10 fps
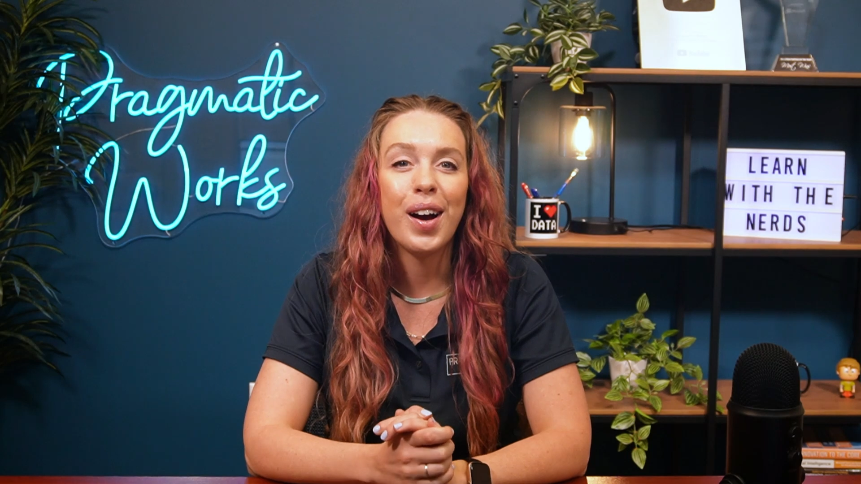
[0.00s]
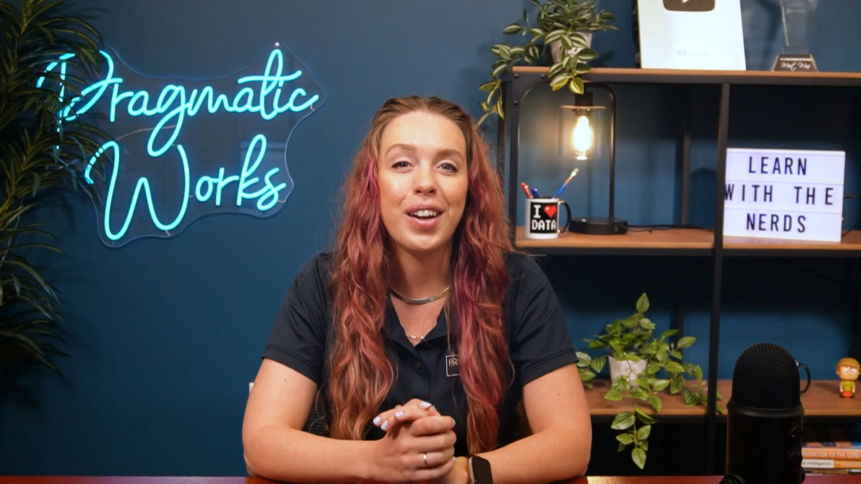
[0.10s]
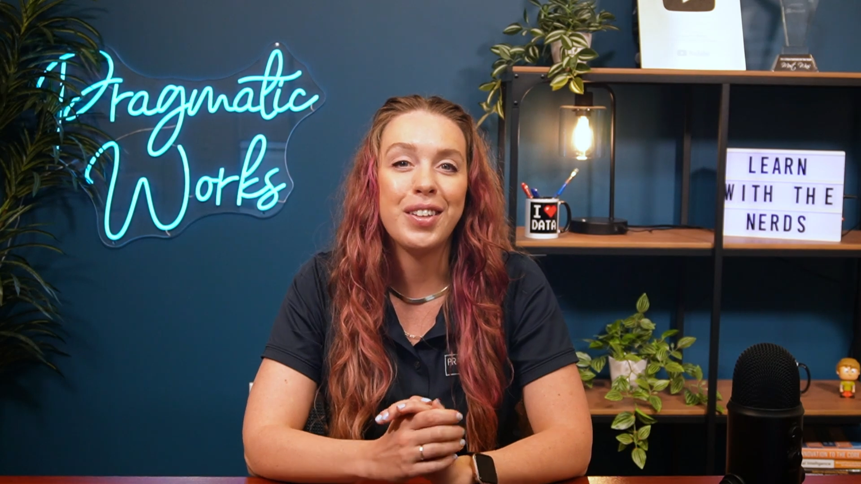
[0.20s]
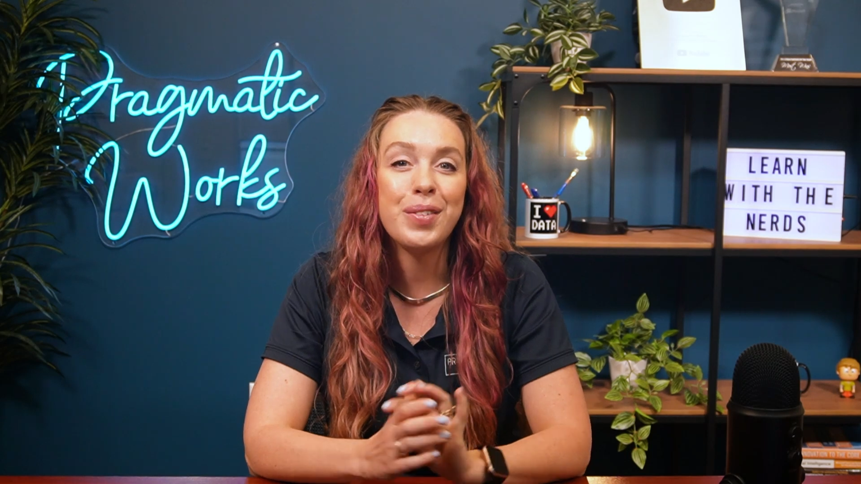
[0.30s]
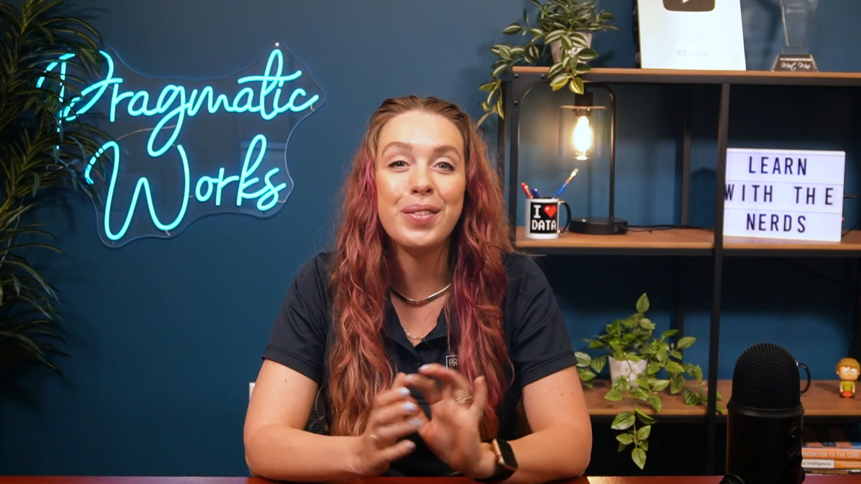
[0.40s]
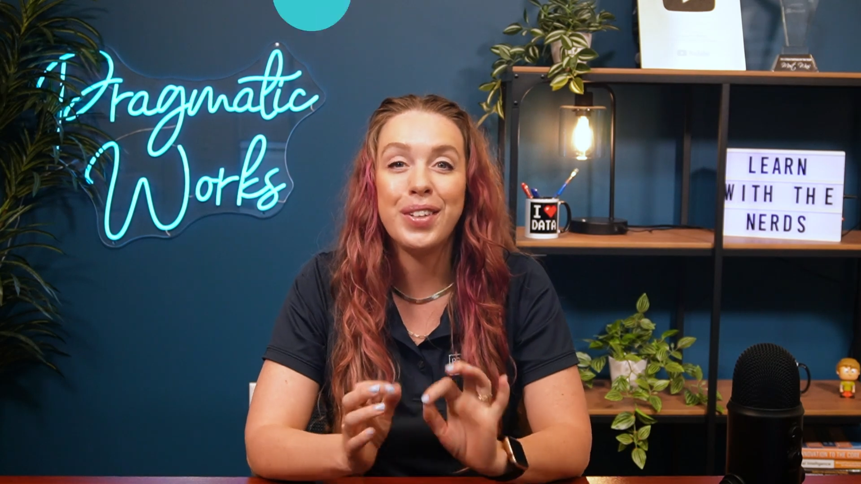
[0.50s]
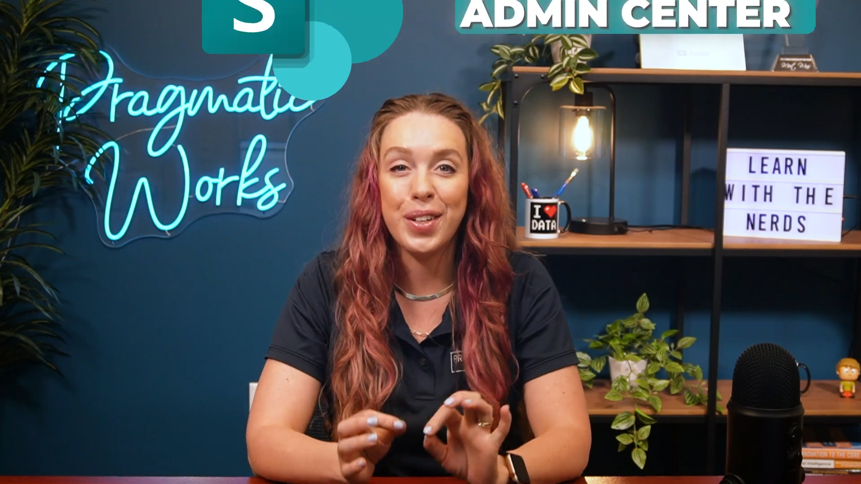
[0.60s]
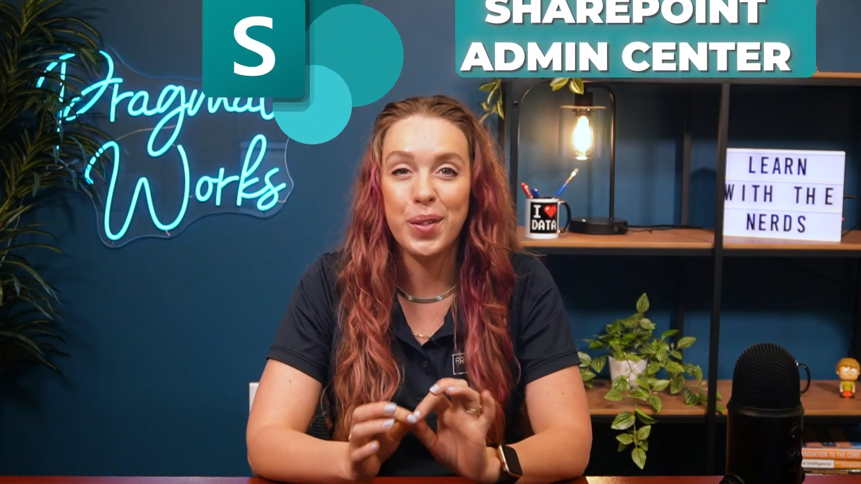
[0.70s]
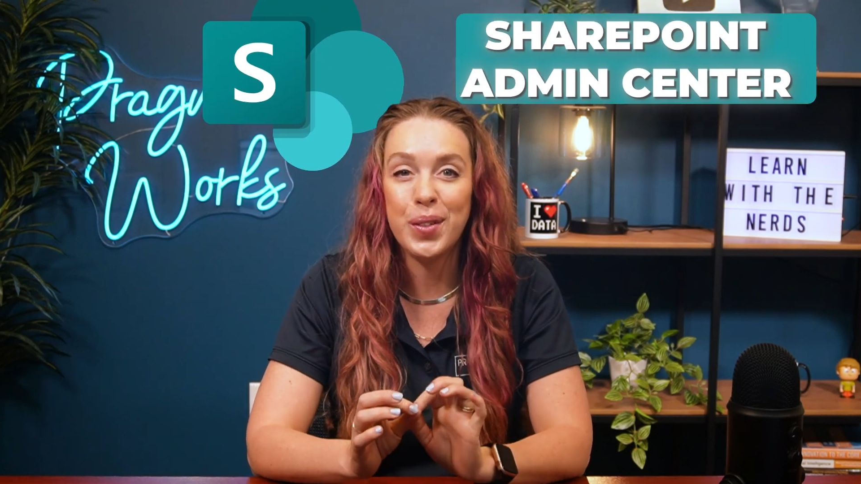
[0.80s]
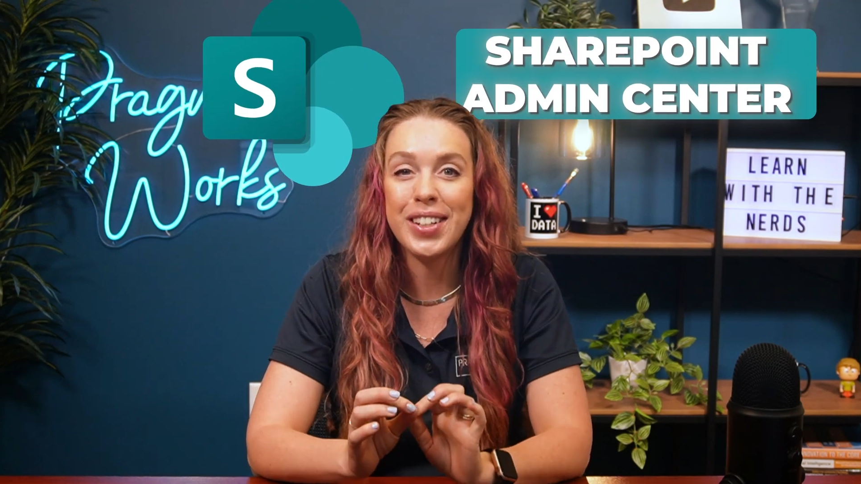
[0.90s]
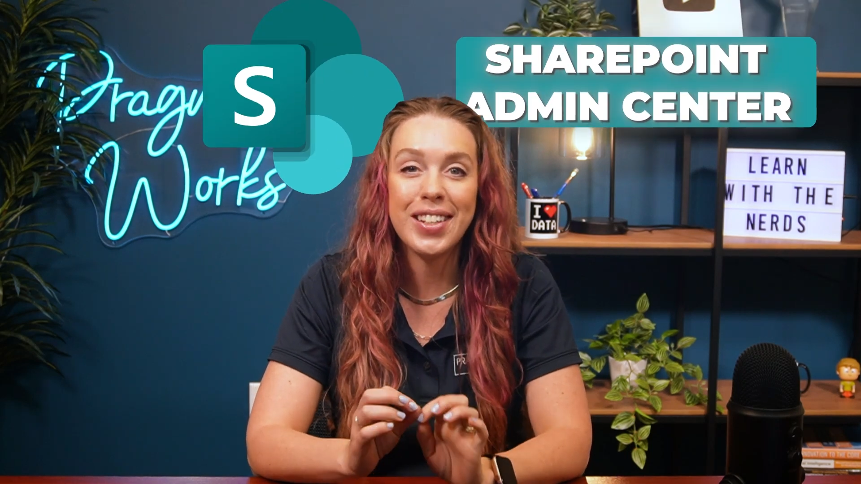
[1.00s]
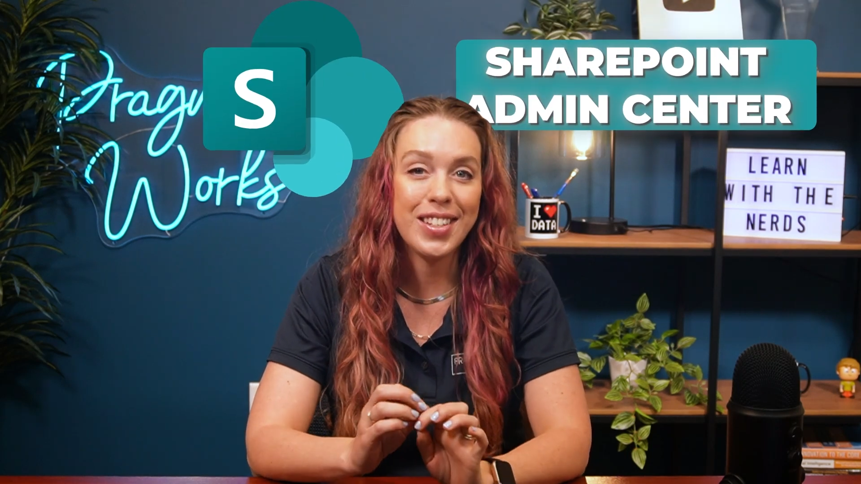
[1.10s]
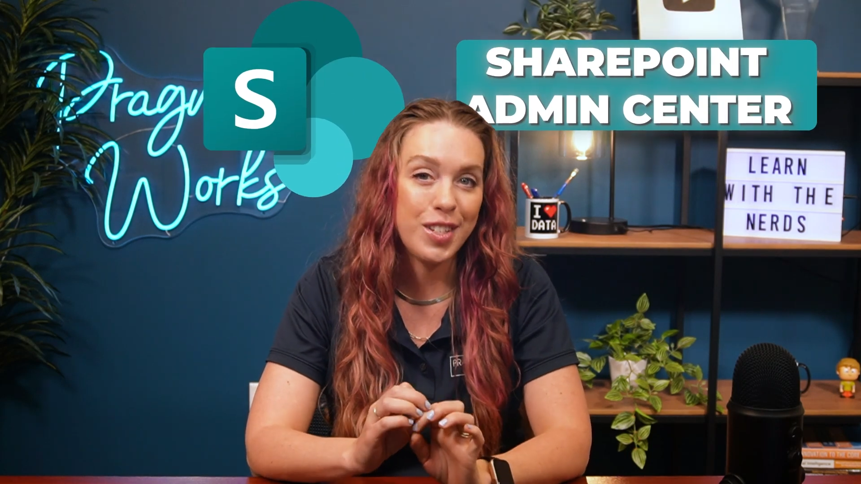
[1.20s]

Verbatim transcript: Are you new to the